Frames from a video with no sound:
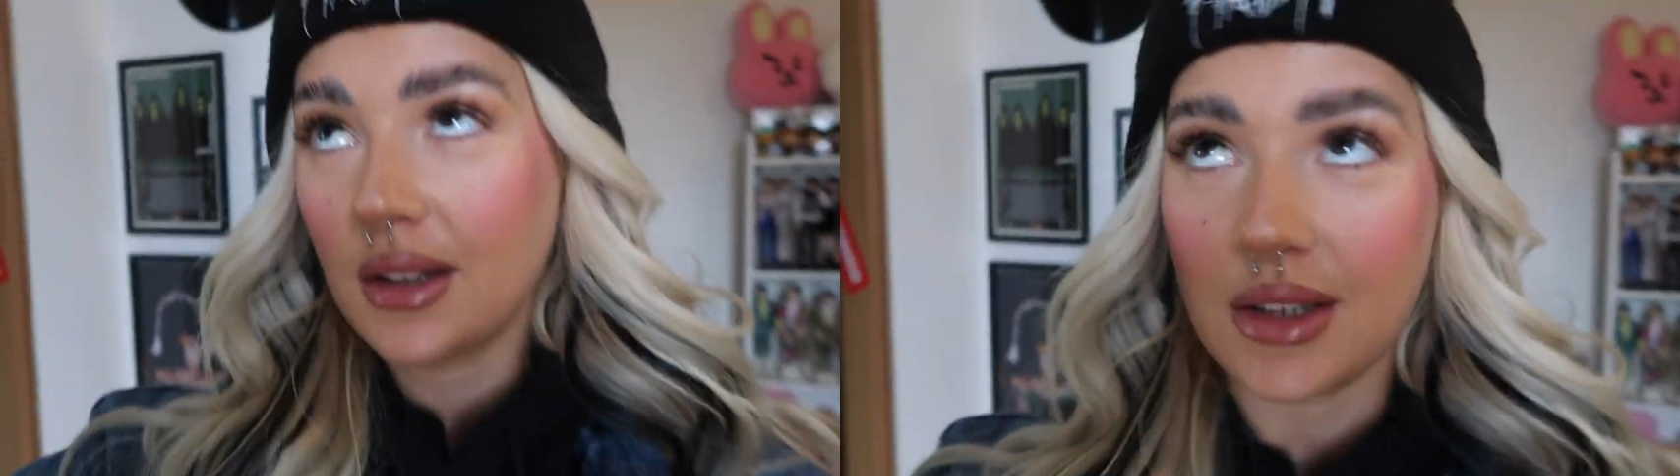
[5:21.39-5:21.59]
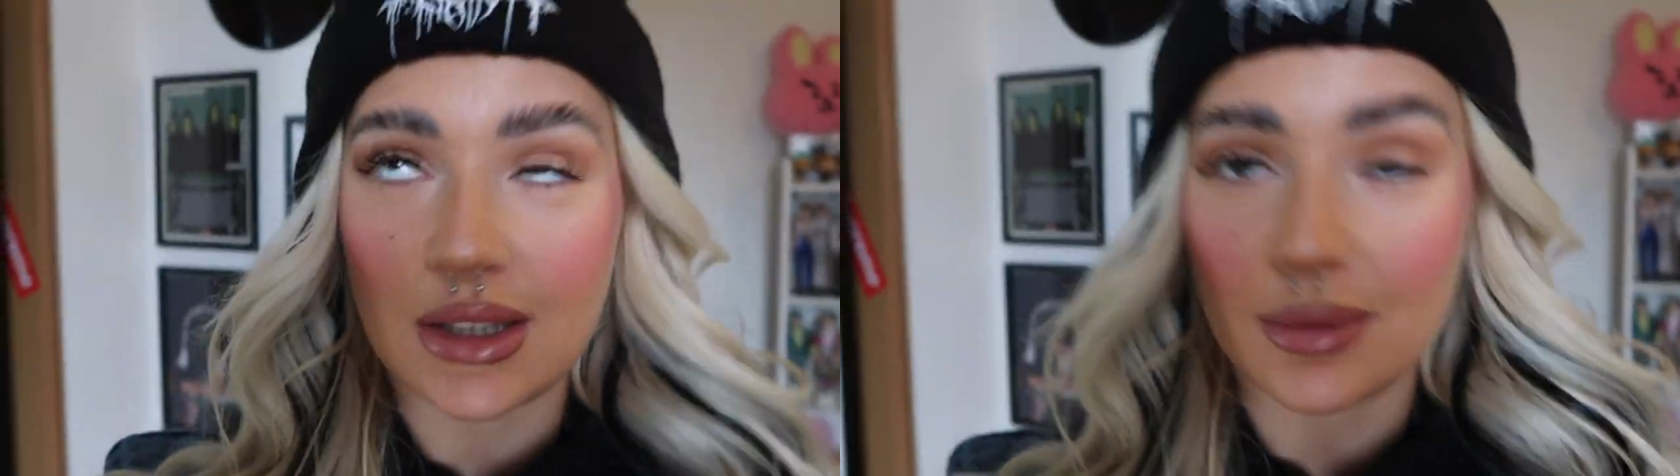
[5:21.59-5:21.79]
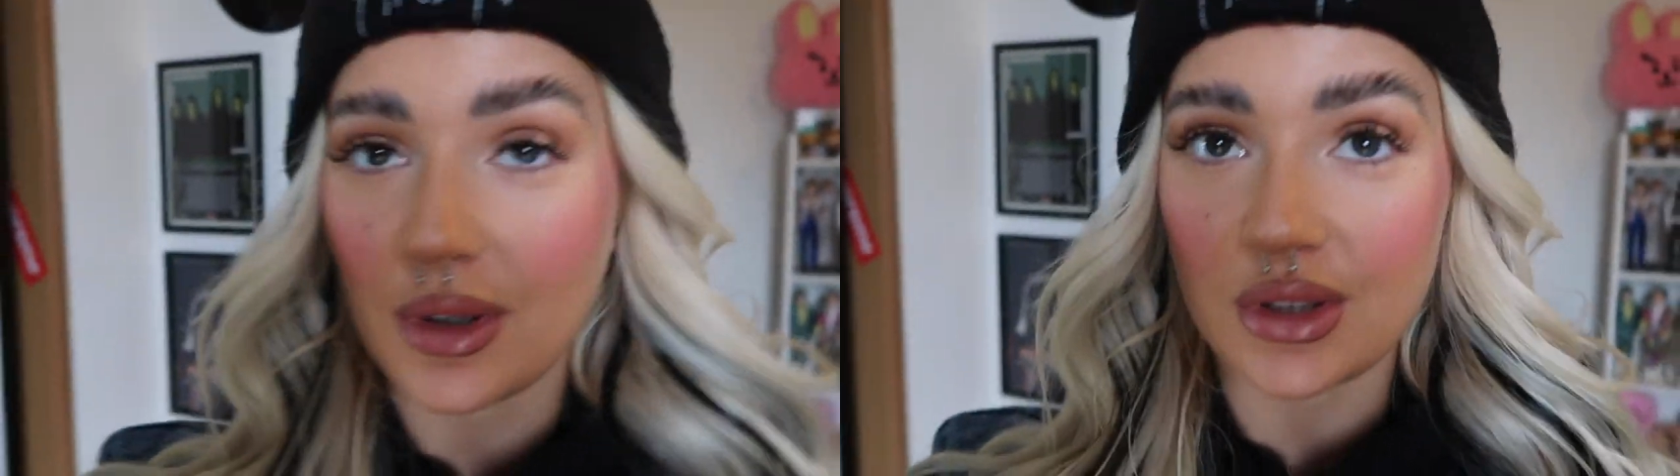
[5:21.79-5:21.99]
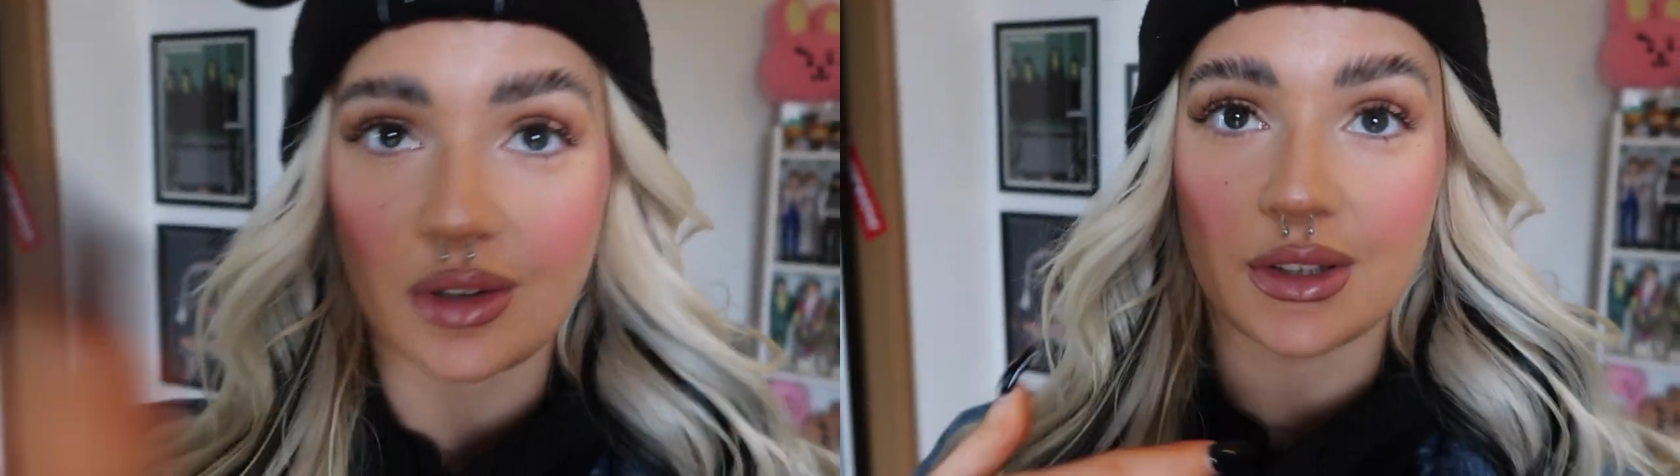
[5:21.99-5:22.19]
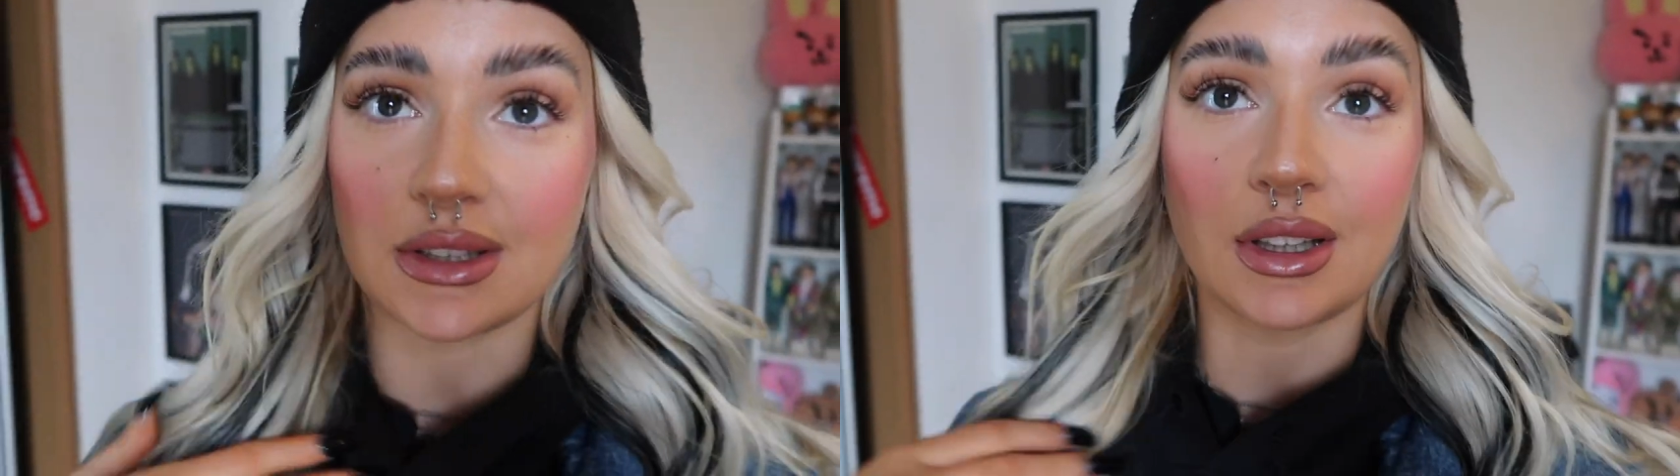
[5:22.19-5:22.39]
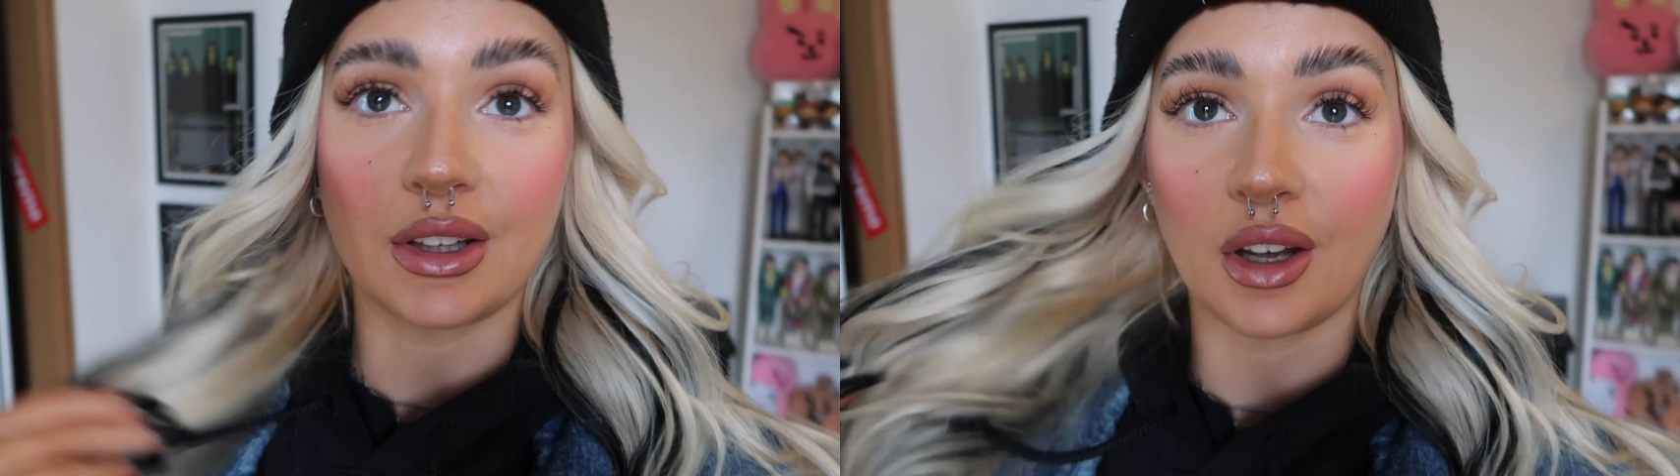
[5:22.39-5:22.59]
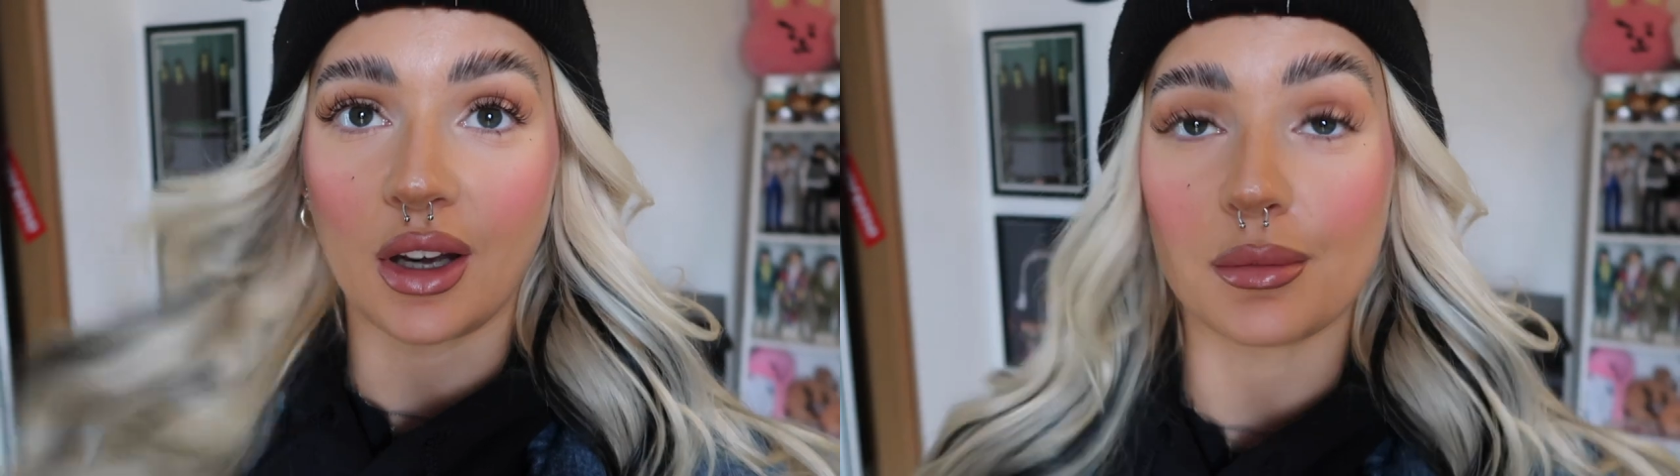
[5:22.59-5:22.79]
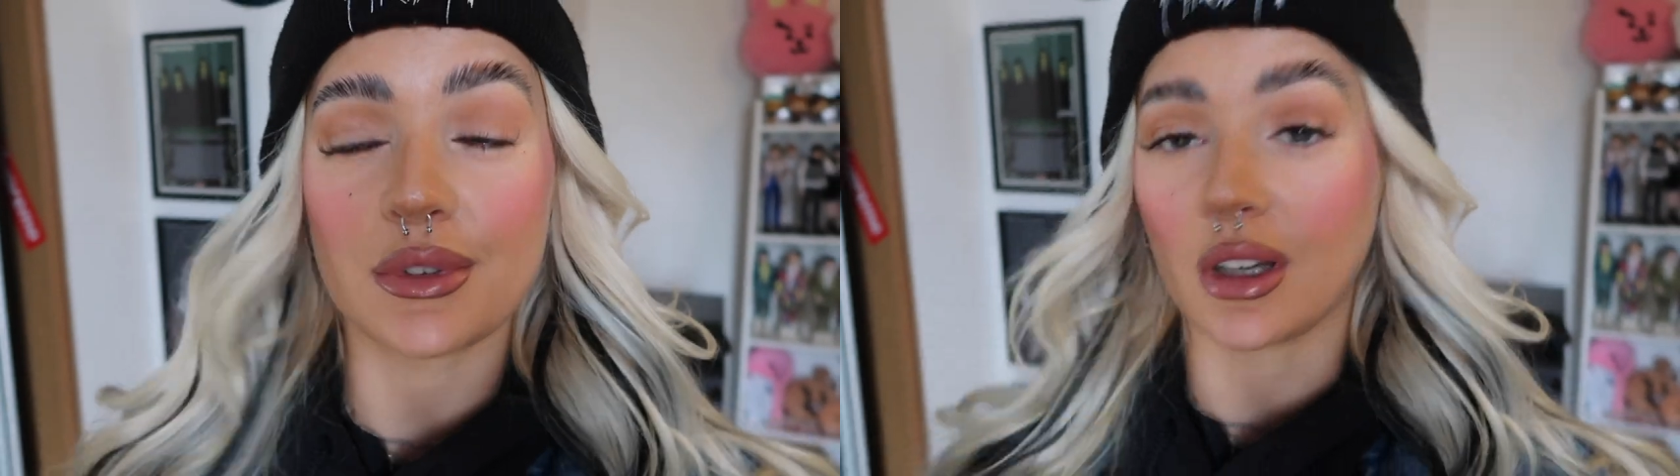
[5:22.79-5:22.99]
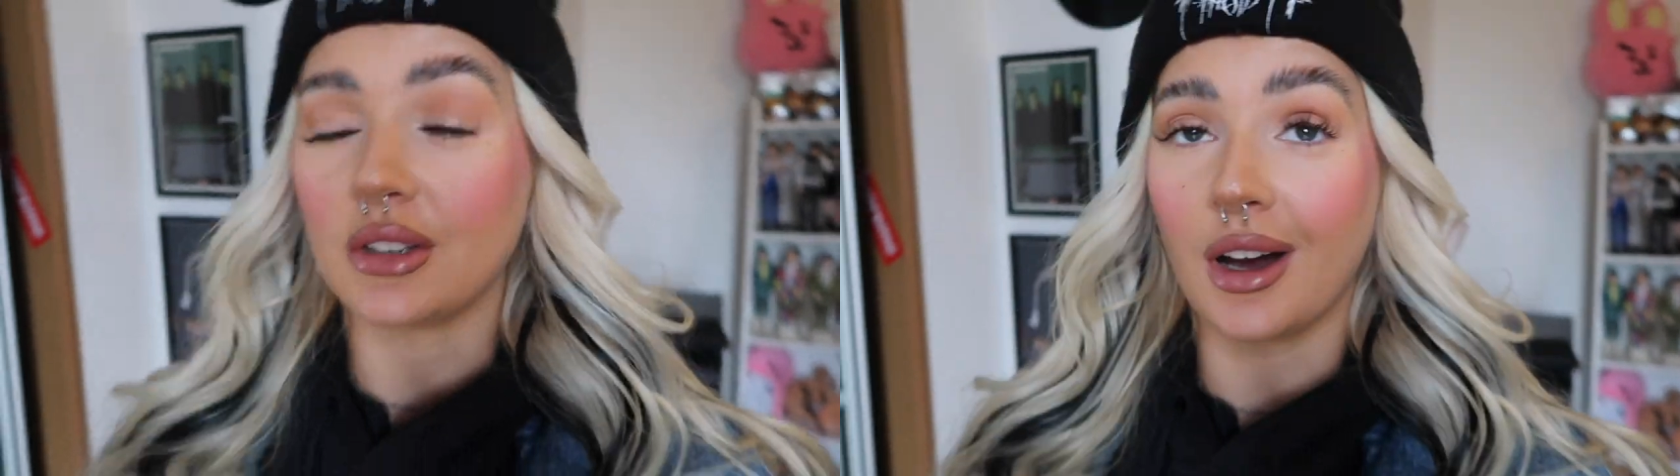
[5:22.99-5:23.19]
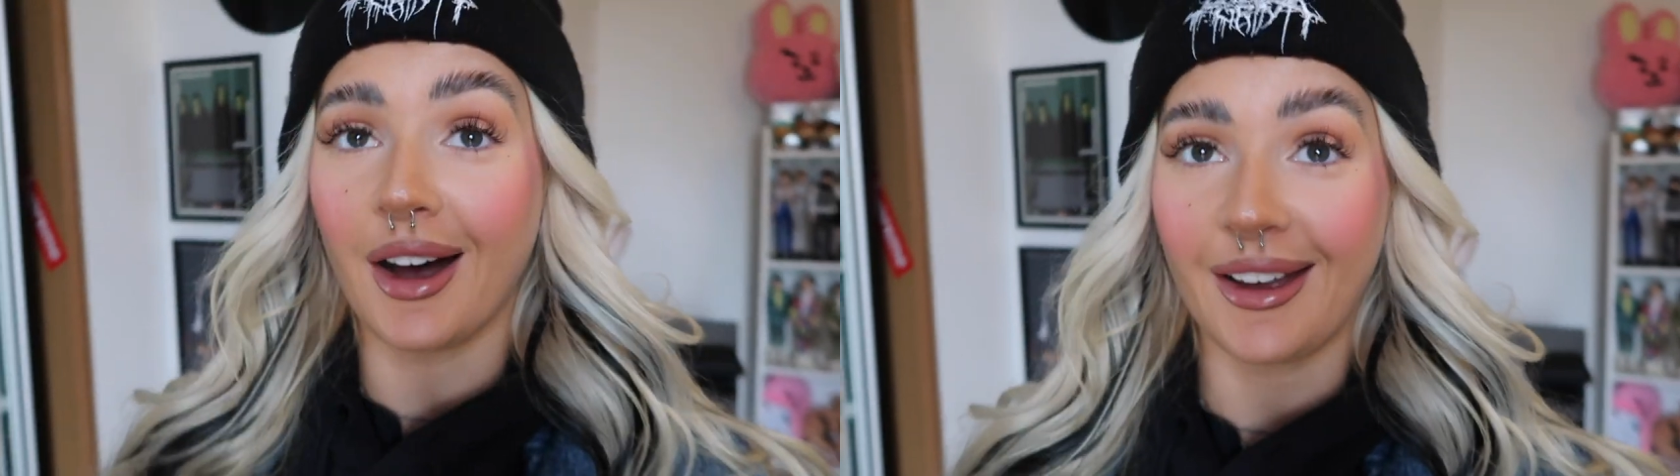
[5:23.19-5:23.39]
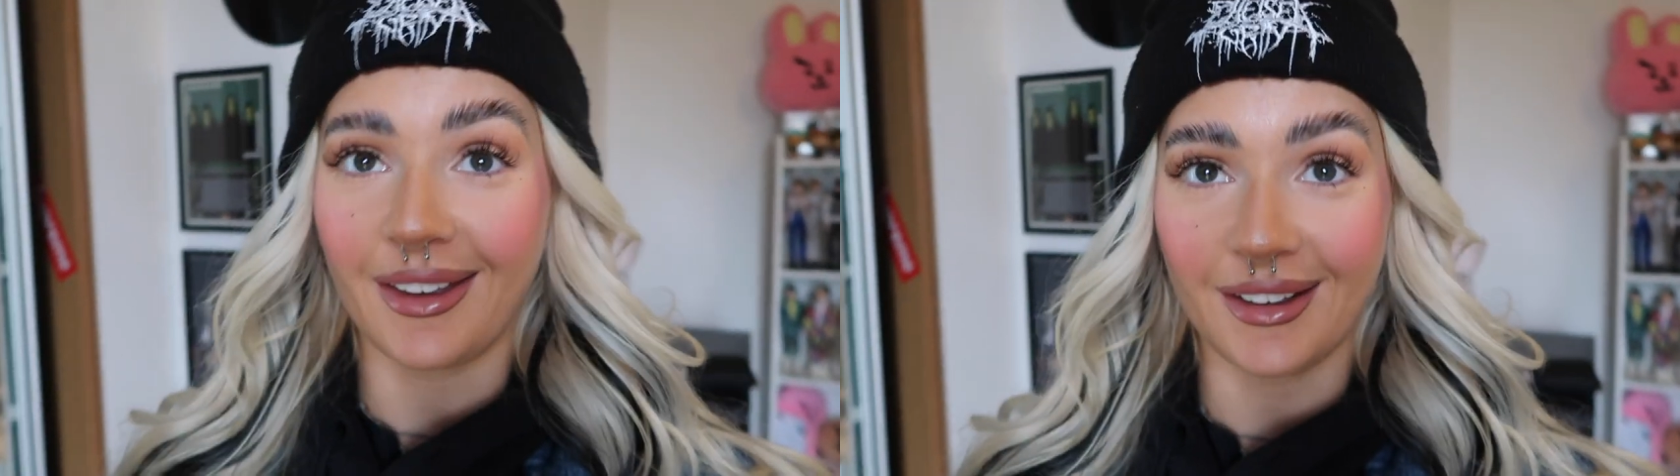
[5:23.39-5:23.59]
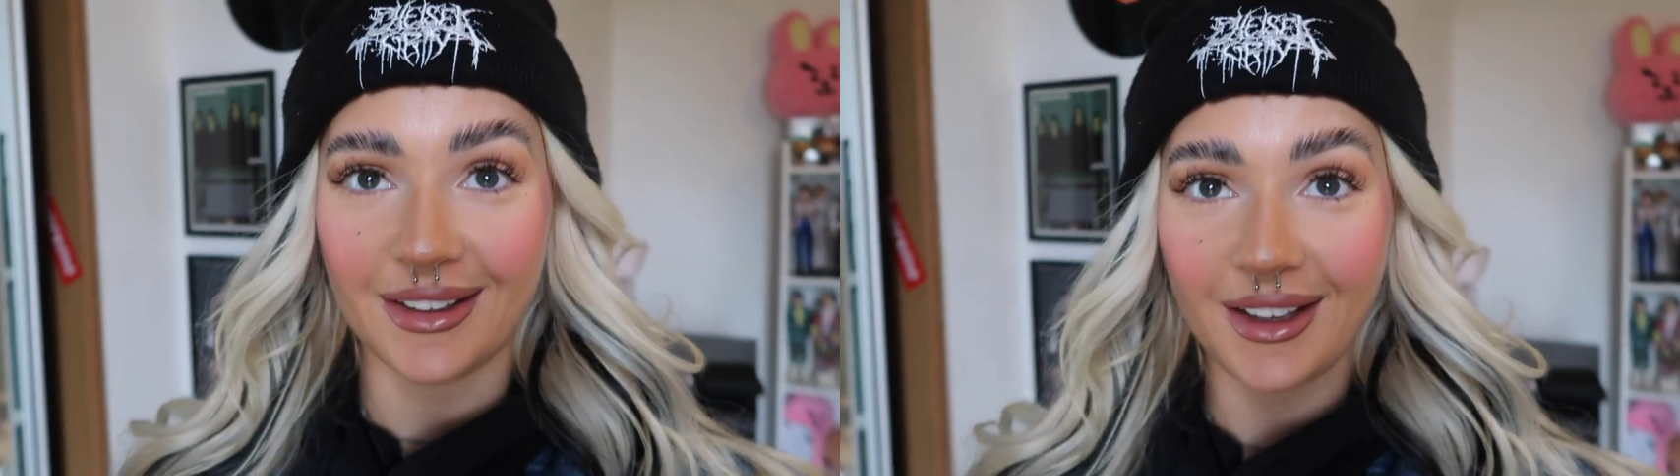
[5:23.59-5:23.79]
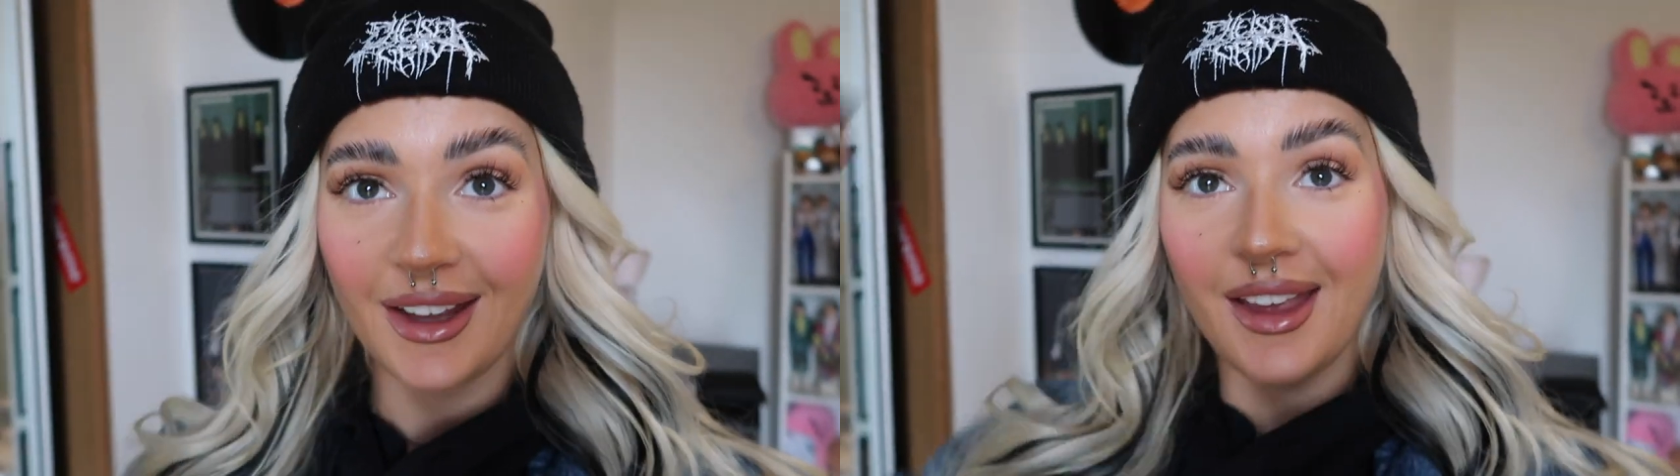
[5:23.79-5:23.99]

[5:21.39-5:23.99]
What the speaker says: did as much as I physically could. I'm so tired.